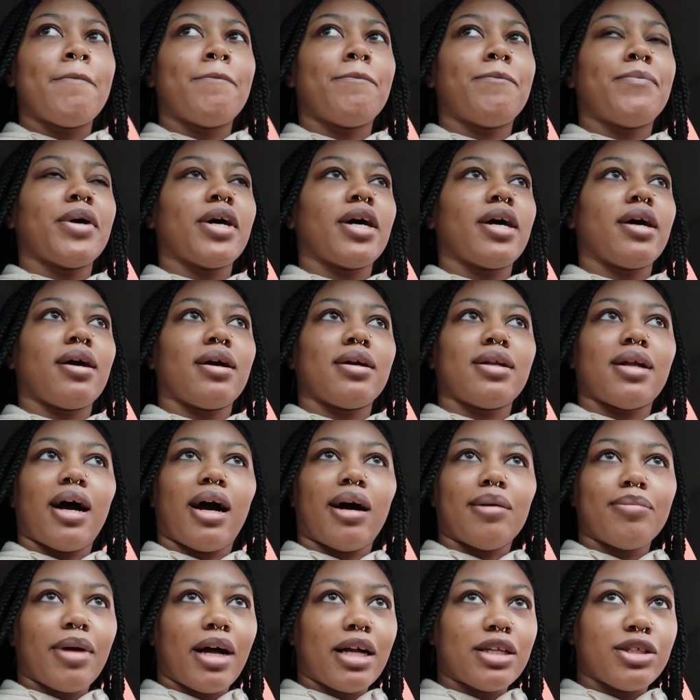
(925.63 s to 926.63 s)
but
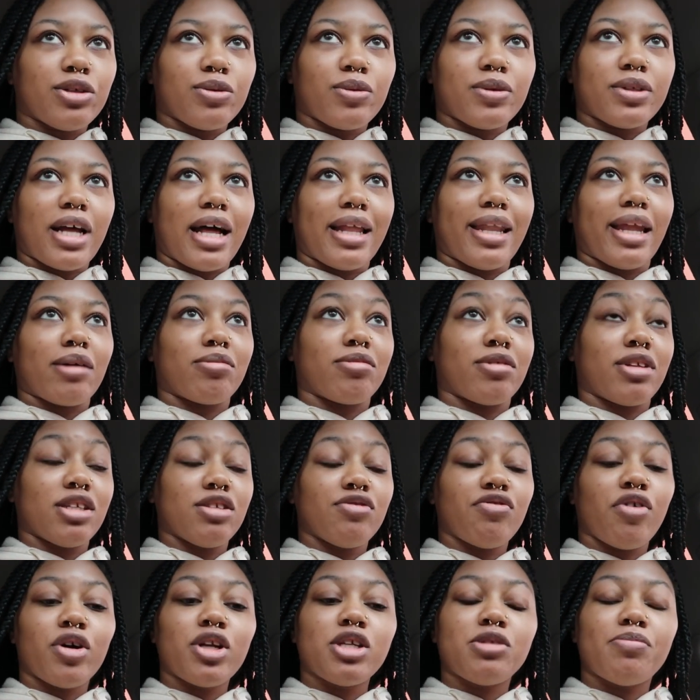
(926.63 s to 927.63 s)
I'm not doing that. Like, this
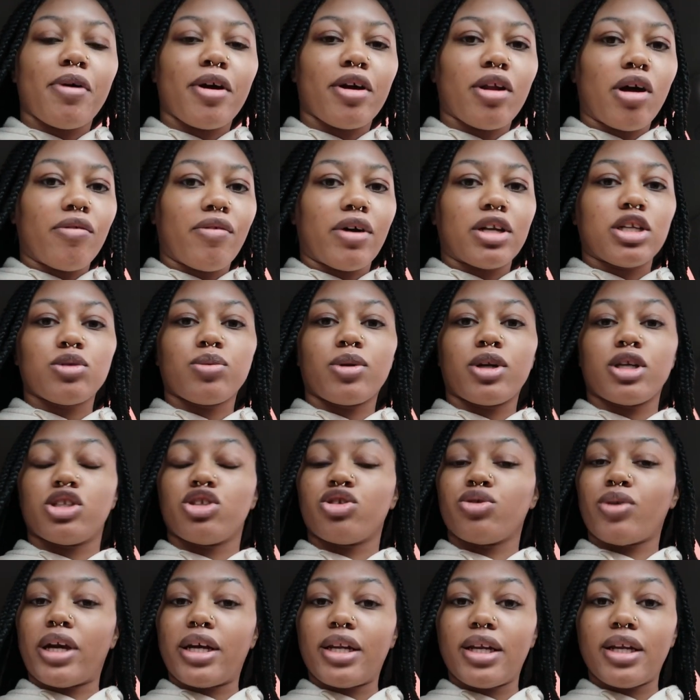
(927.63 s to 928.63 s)
phone is paid off. I just want to
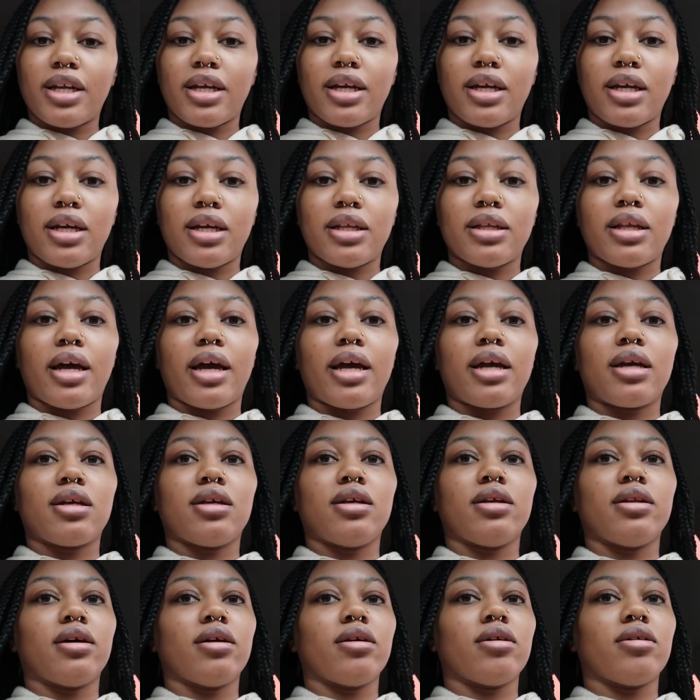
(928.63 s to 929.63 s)
trade it in. Like,
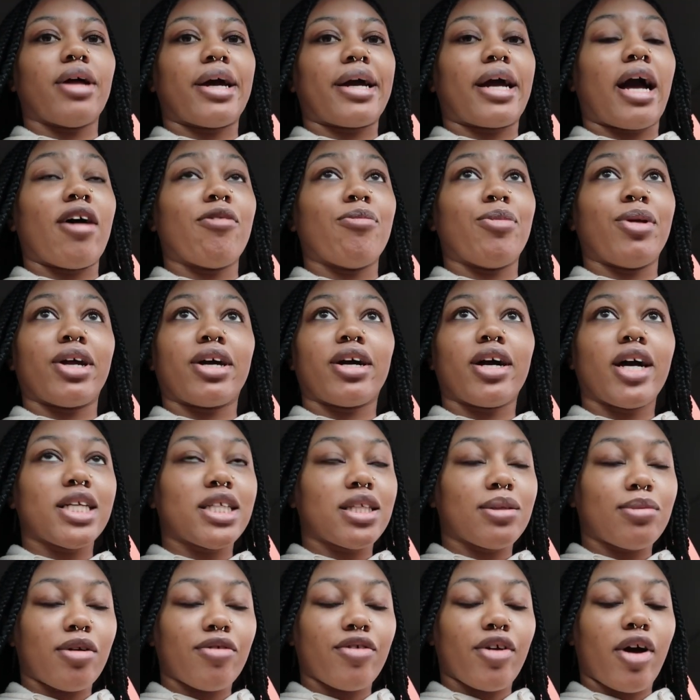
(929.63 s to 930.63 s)
you know, like, I've been a
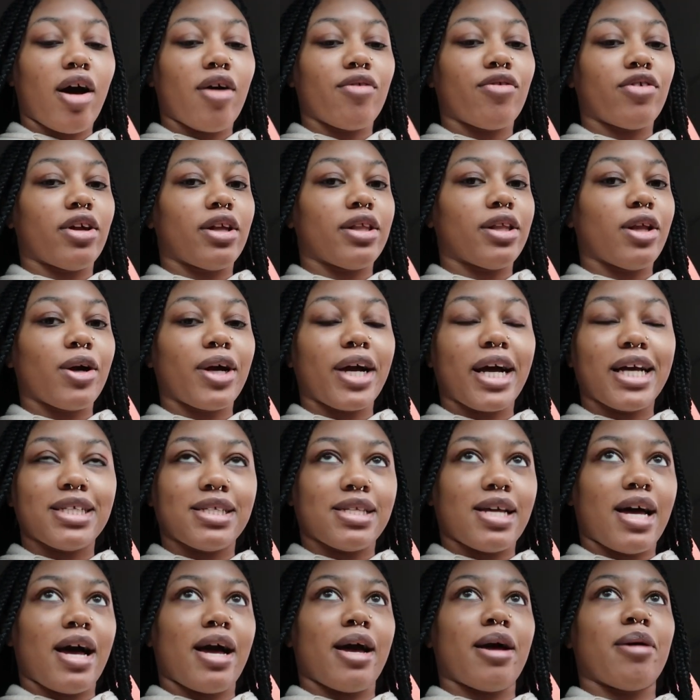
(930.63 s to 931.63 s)
customer of y'all for a long ass
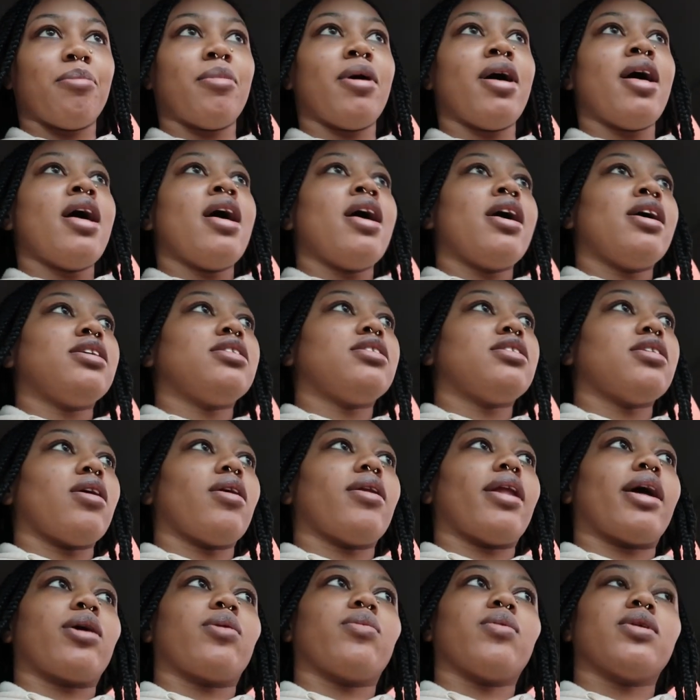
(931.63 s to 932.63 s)
time, so
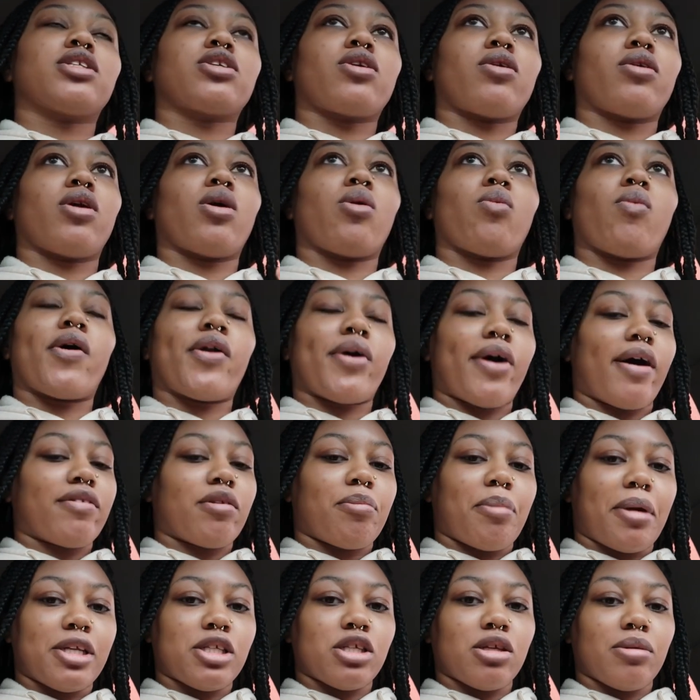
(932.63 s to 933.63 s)
like, what's going on? Why do I have
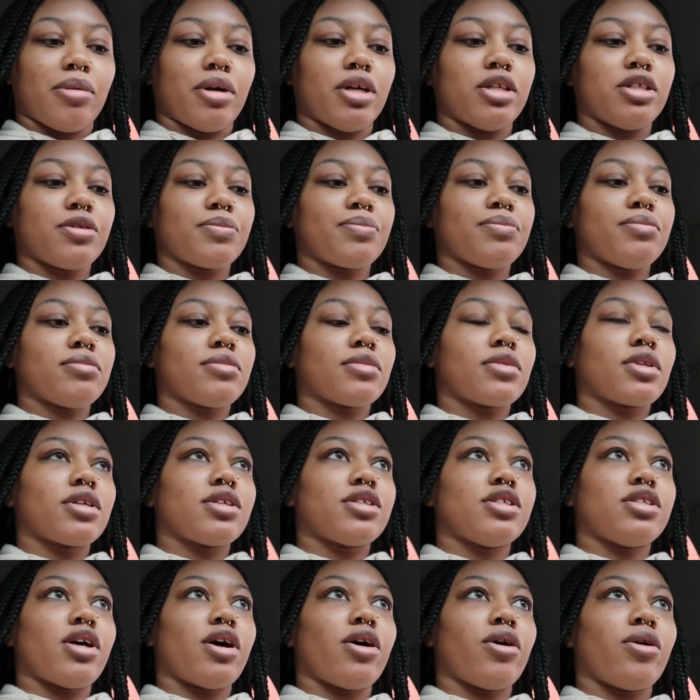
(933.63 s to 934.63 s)
to pay so much?
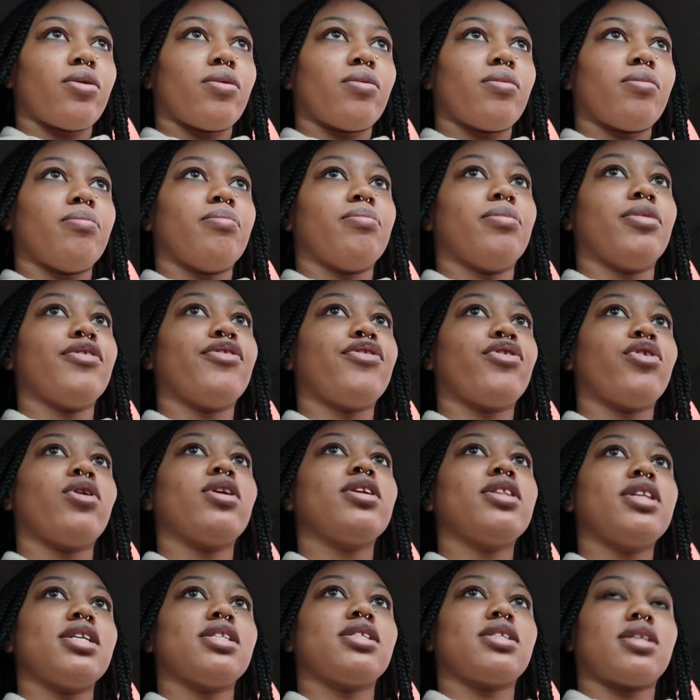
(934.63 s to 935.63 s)
So
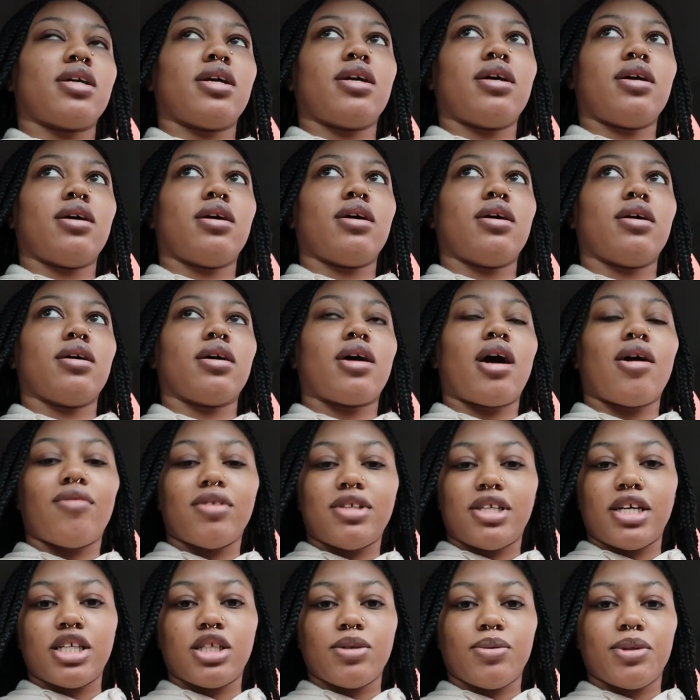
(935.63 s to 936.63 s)
before this
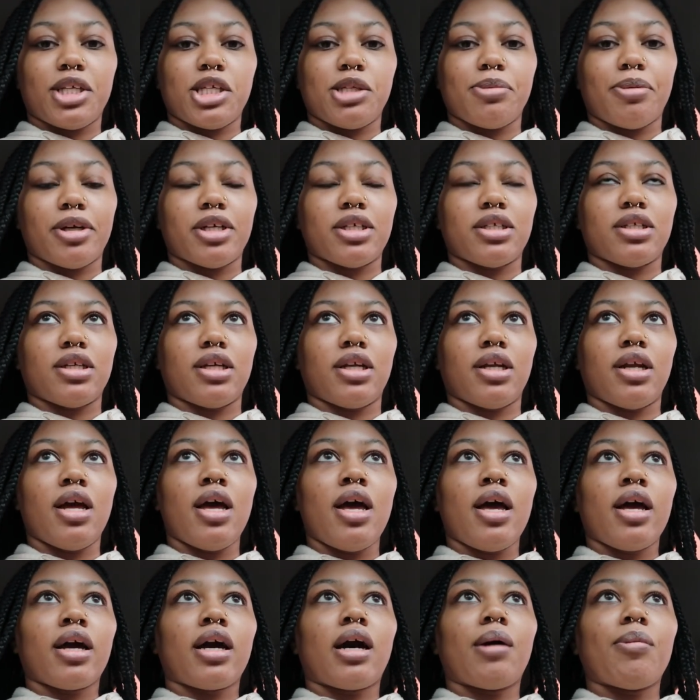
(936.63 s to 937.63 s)
conversation with this person,
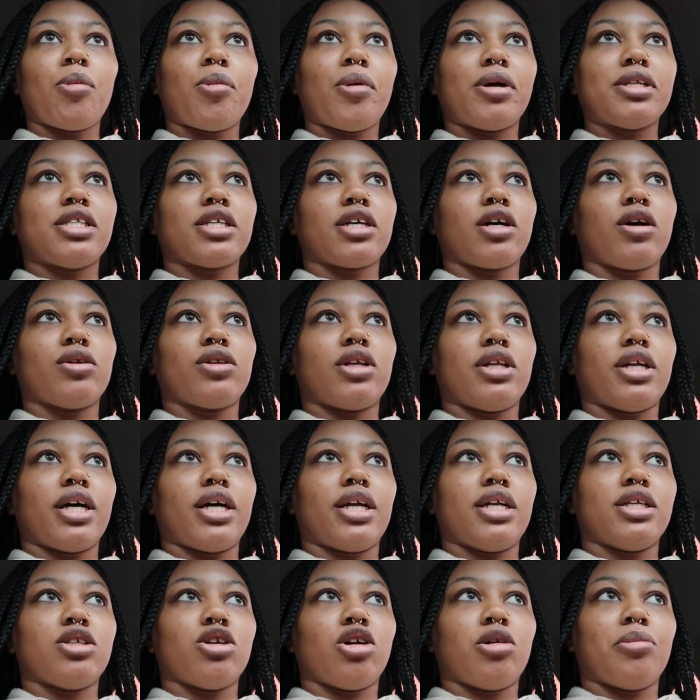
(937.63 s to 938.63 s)
a couple months ago, the
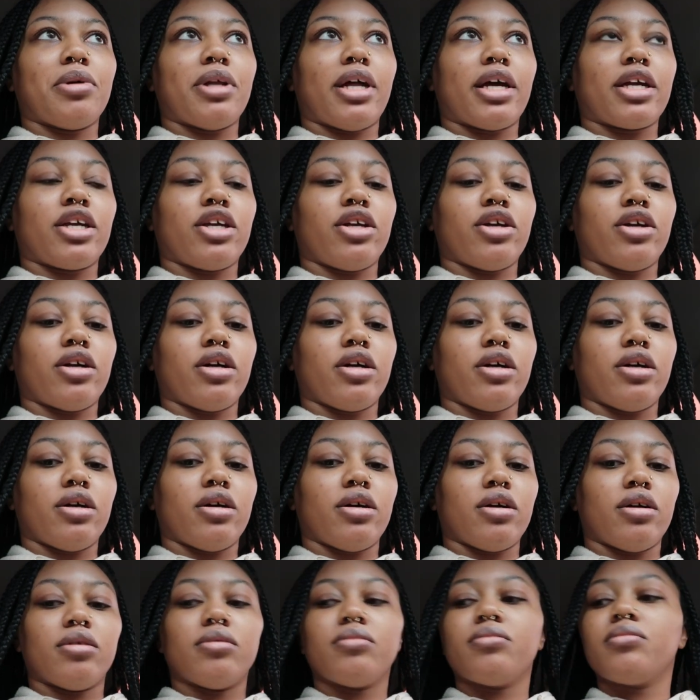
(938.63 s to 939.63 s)
lady told me, like,
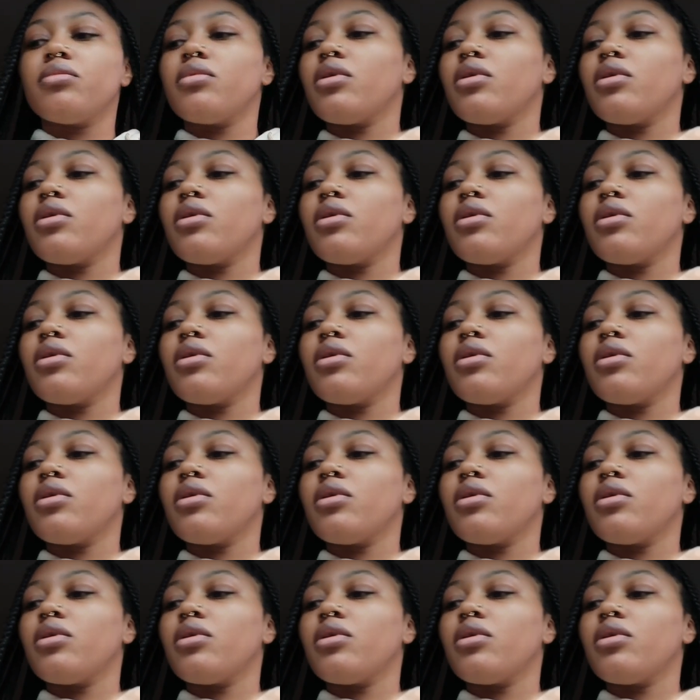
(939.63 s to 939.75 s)
the